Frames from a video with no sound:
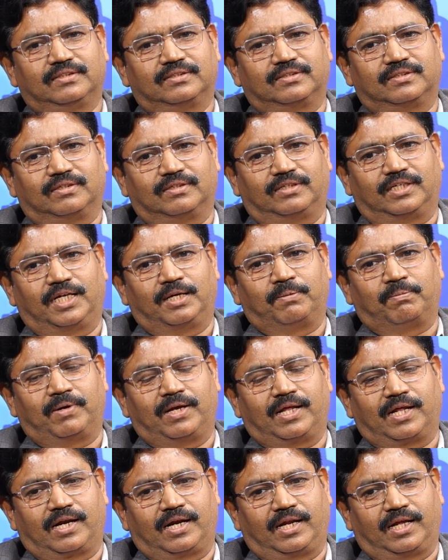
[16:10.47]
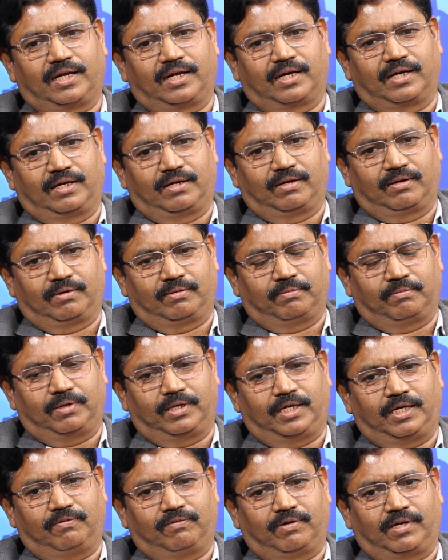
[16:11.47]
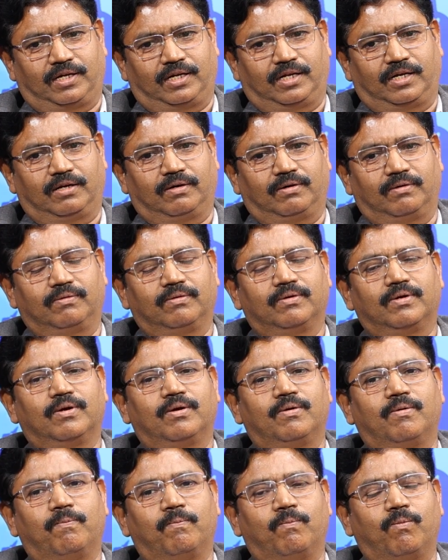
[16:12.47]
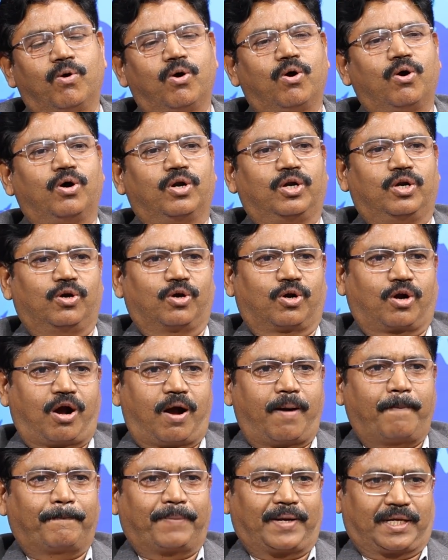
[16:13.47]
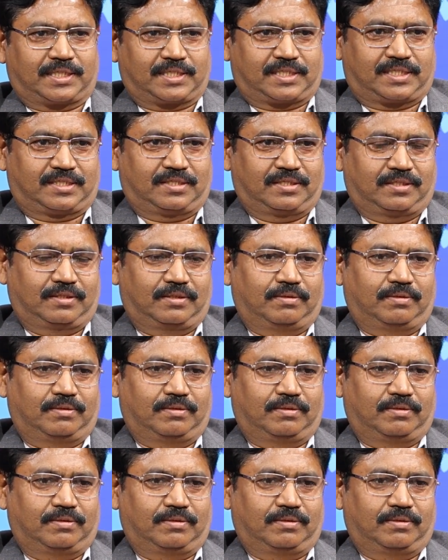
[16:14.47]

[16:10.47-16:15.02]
So deep learning even more complex